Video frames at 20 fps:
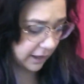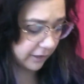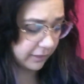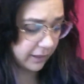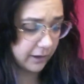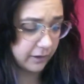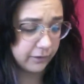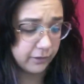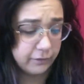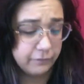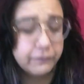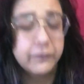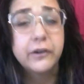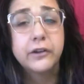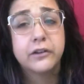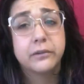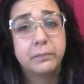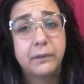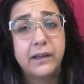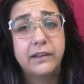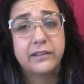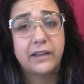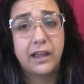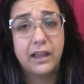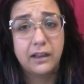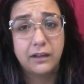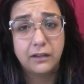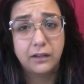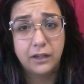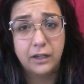they are the first place
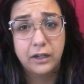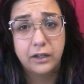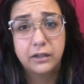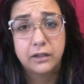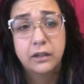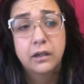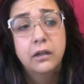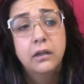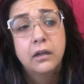I look